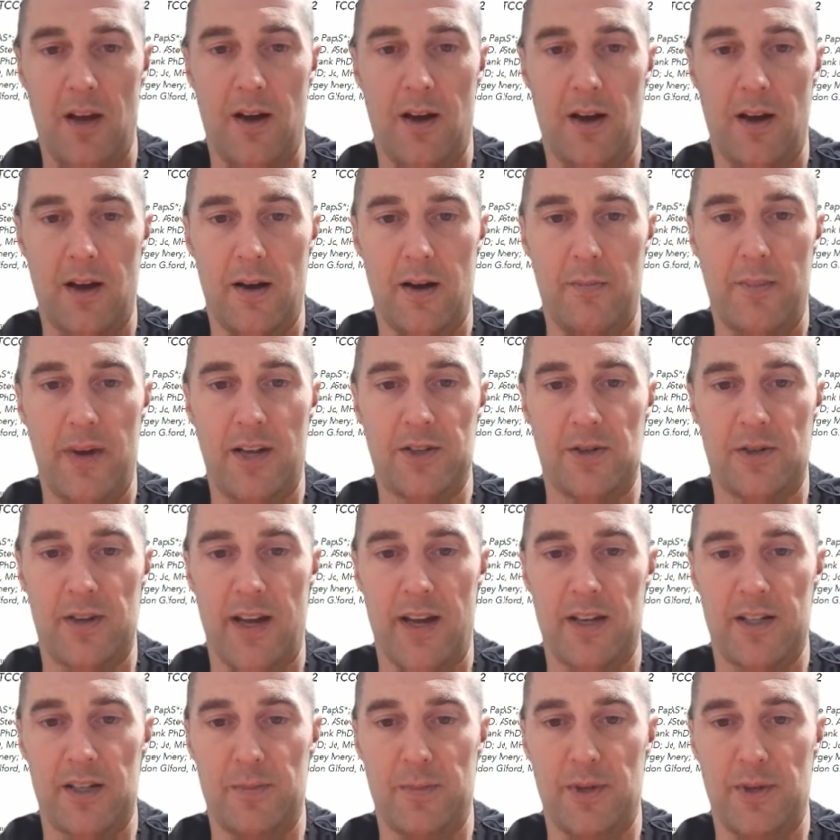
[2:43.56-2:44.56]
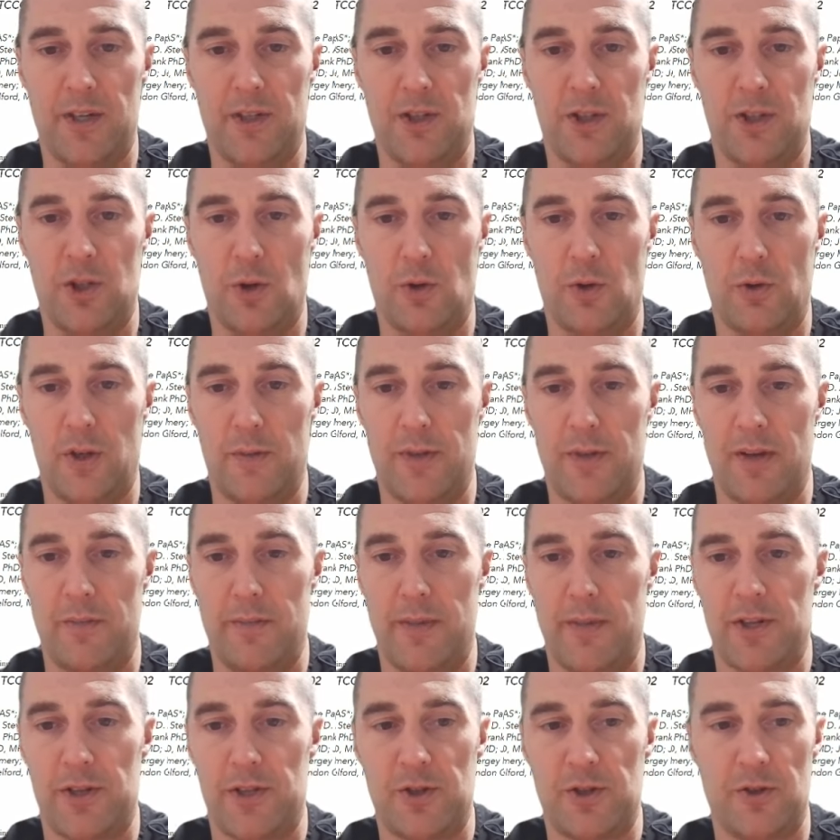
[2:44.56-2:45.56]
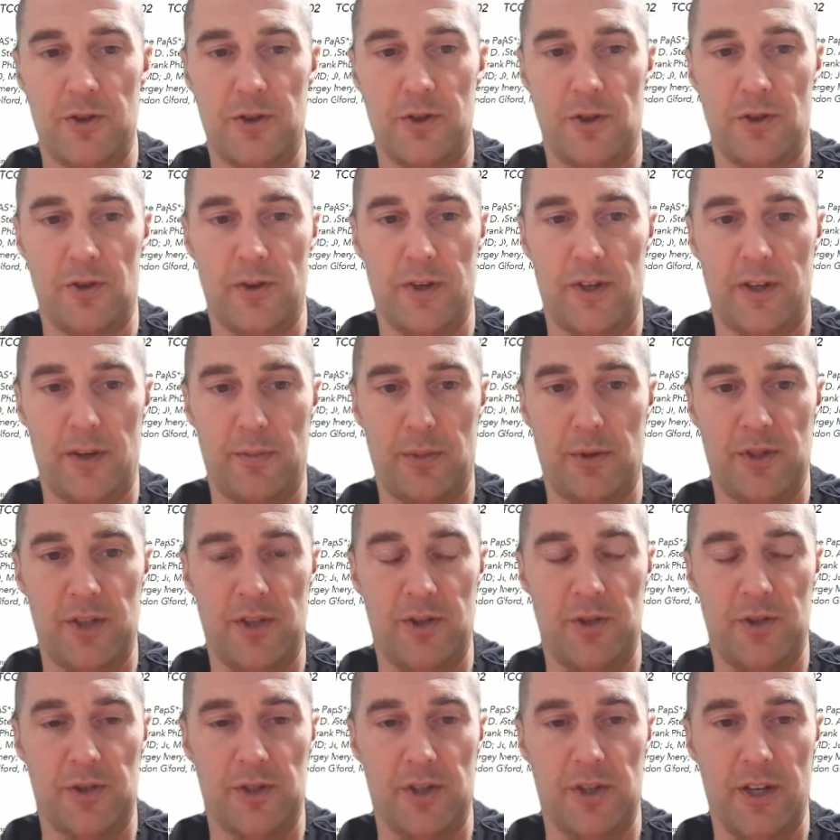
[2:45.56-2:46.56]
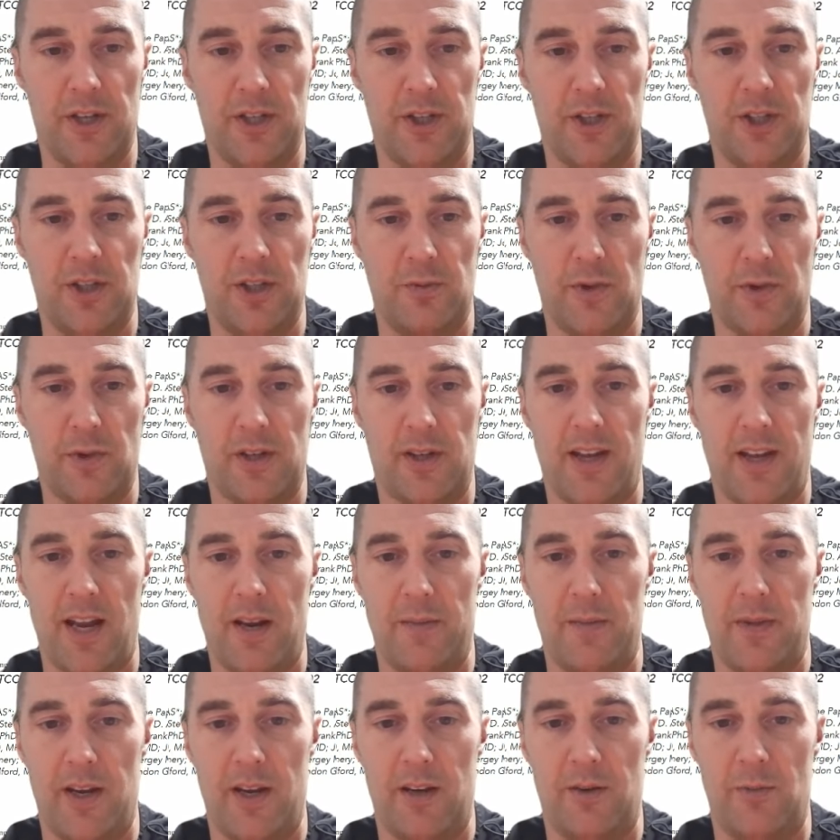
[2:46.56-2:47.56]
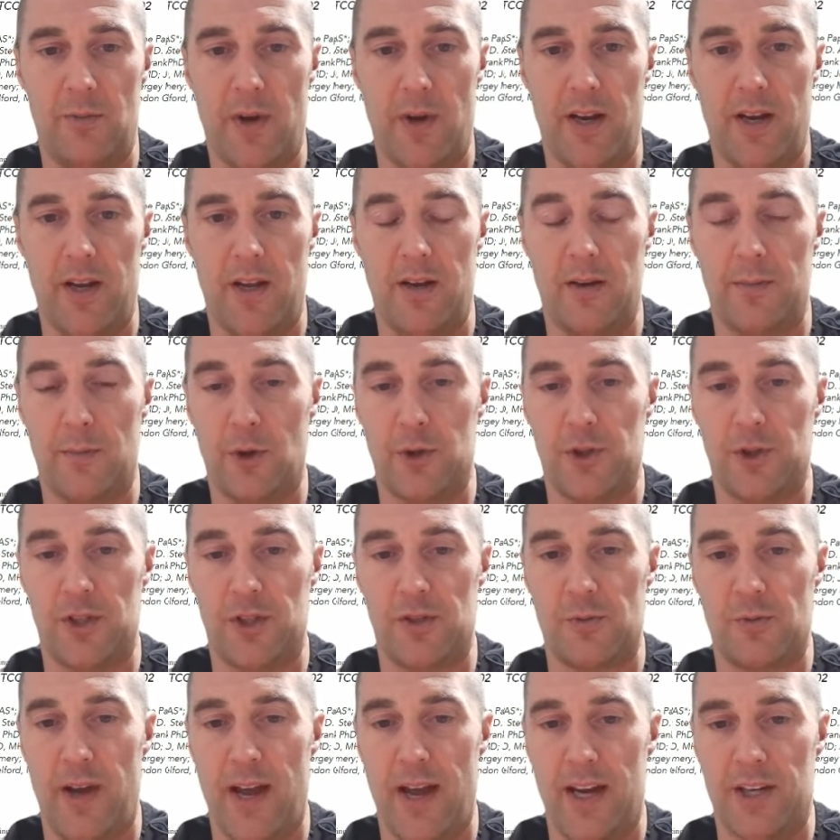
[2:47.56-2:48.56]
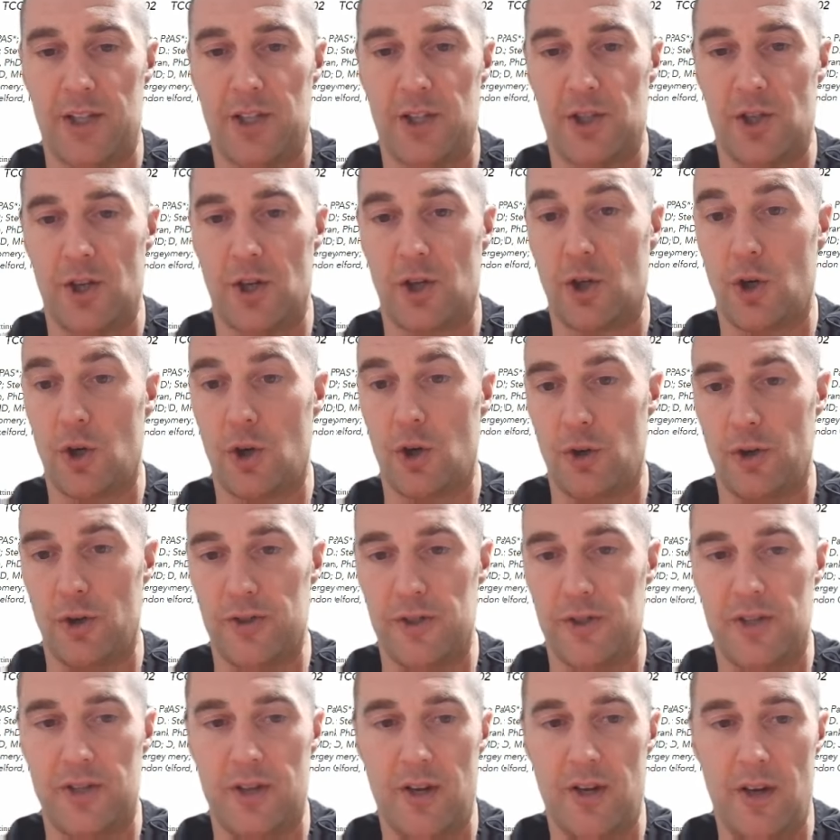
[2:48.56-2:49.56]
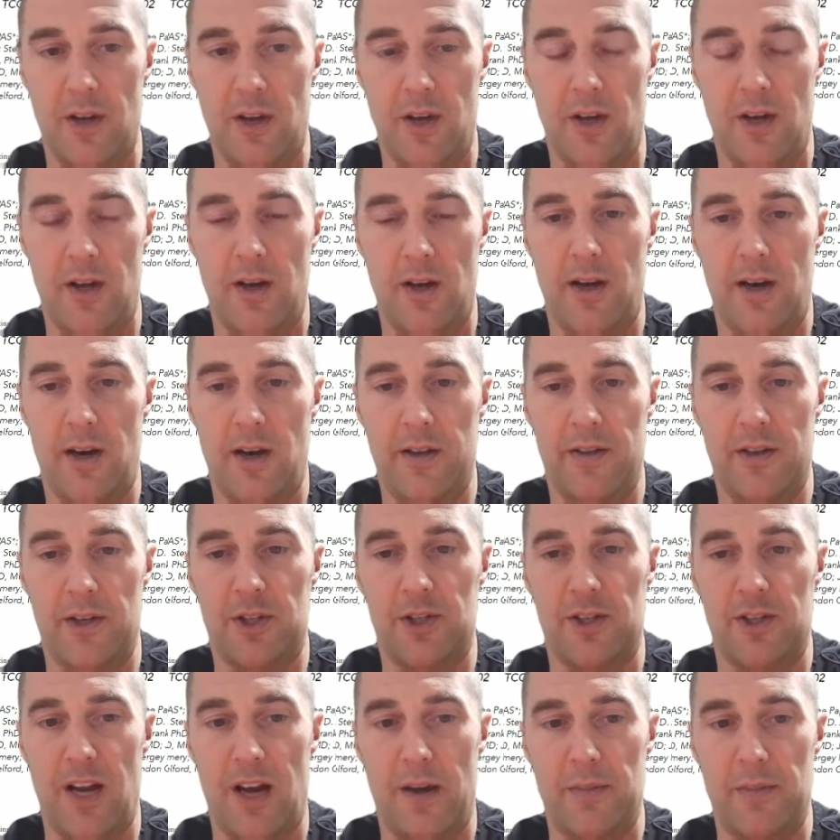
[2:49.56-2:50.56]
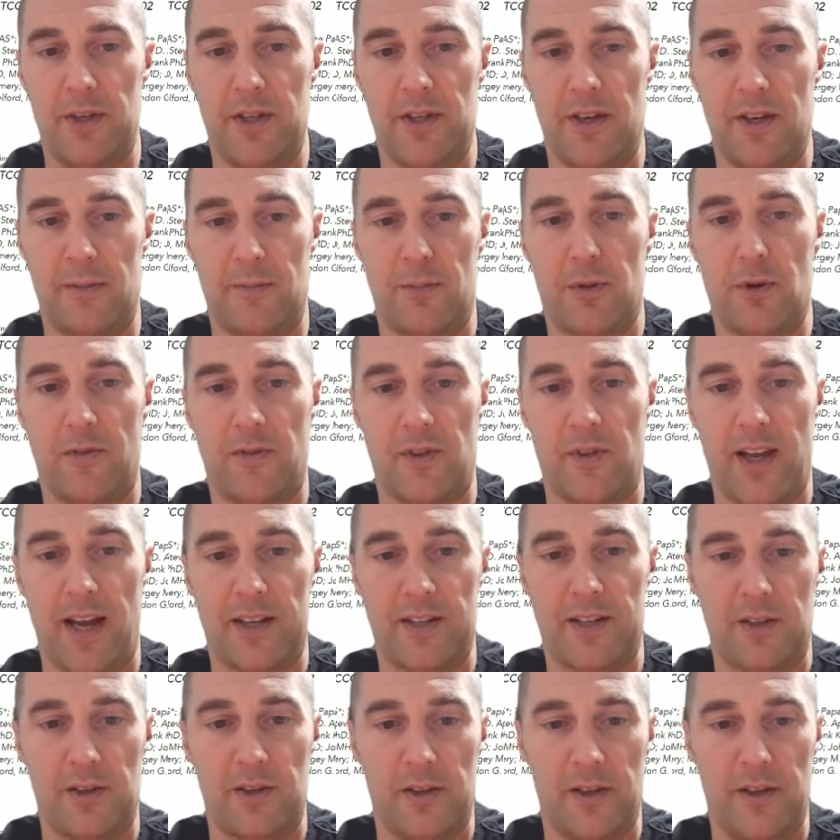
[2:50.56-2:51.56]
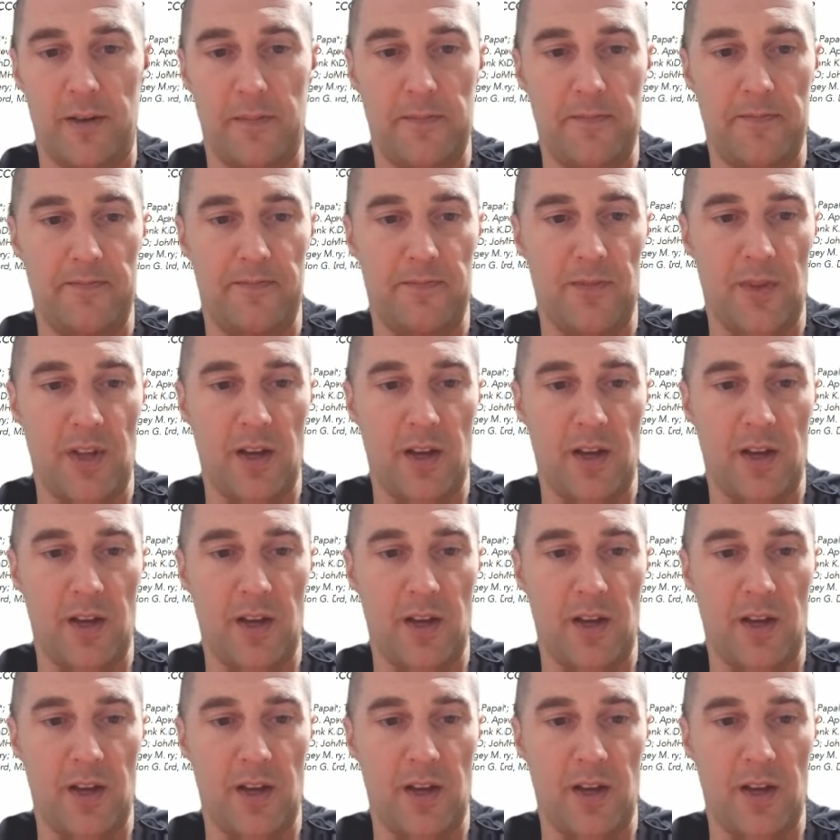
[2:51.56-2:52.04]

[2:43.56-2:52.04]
Benzodiazepine should only be administered during procedural sedation with ketamine when an emergency reaction occurs, and this should not be done prophylactically.